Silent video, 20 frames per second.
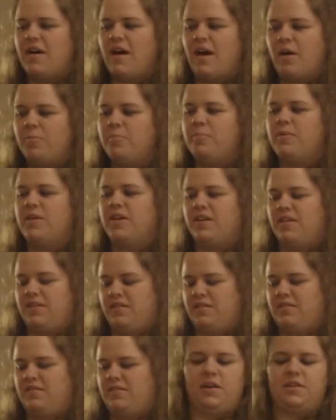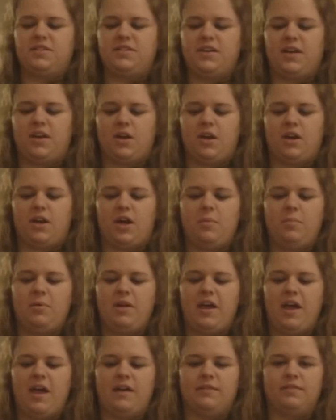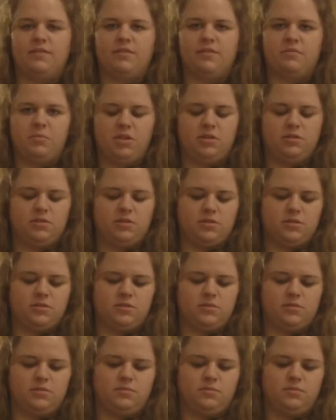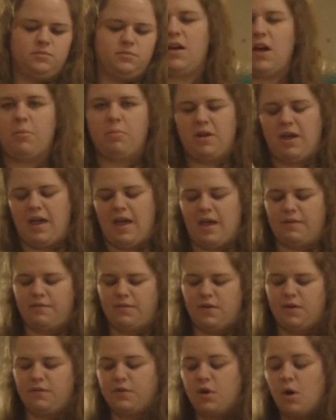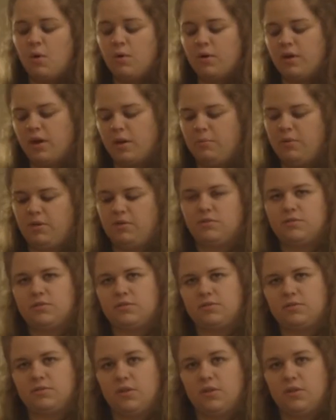All right, you take 1.5 cups of milk, 1.5 cups of coconut milk,